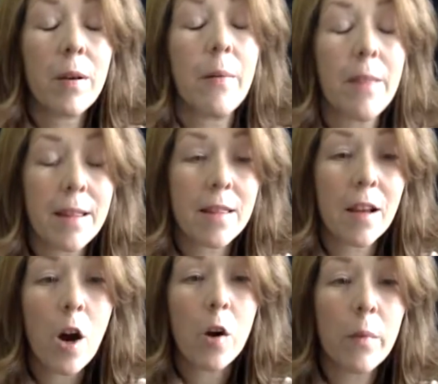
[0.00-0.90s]

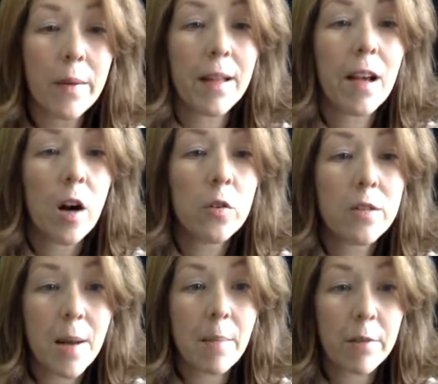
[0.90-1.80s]
cold
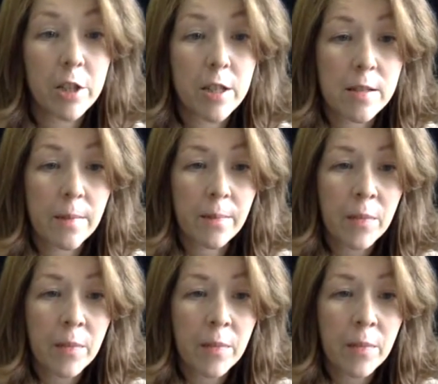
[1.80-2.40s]
temperatures.